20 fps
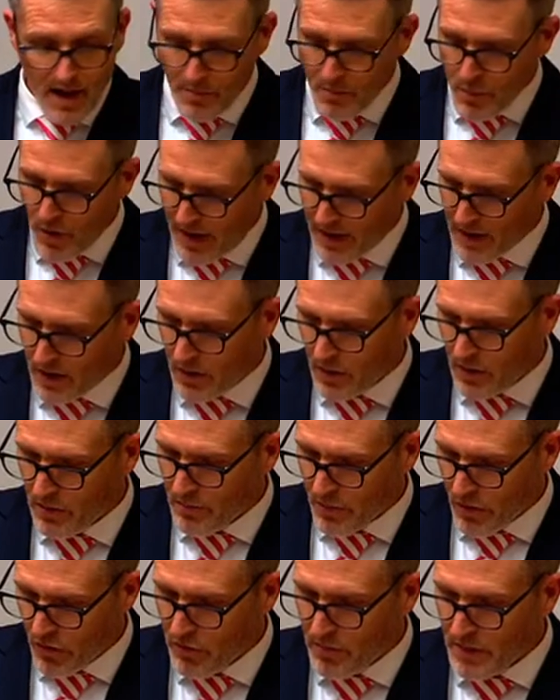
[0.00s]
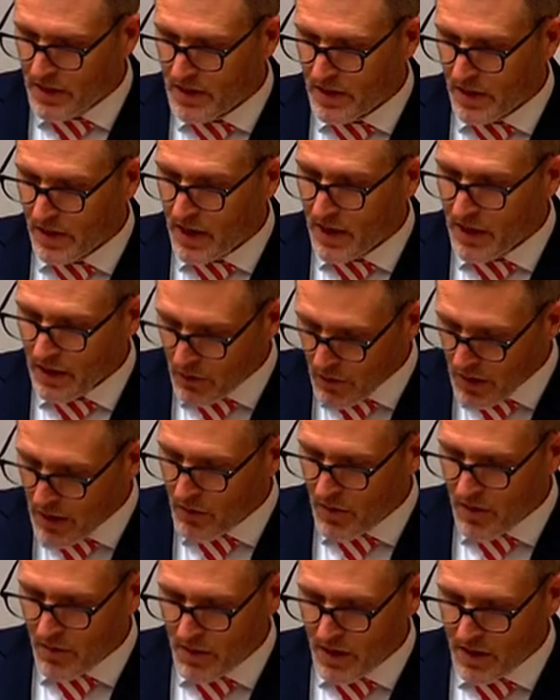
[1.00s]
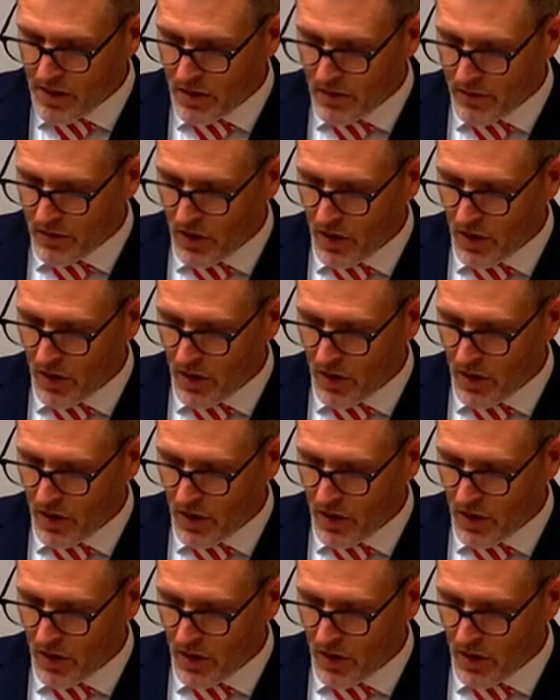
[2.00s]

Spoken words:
practical improvements, and I agree with the Minister for